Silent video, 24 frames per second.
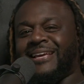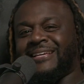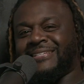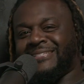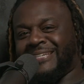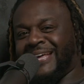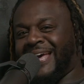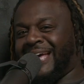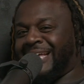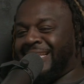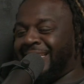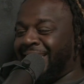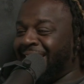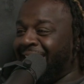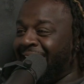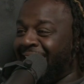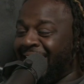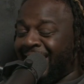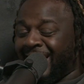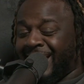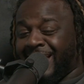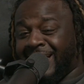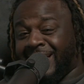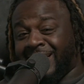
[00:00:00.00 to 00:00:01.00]
Exactly.
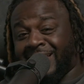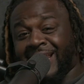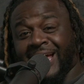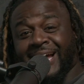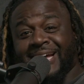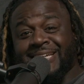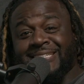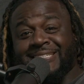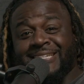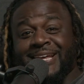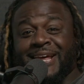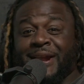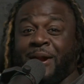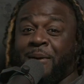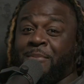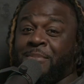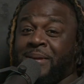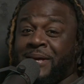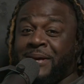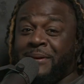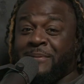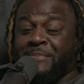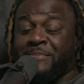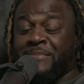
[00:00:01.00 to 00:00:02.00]
Like I said, I'm
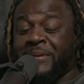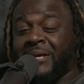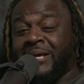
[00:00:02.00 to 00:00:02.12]
him.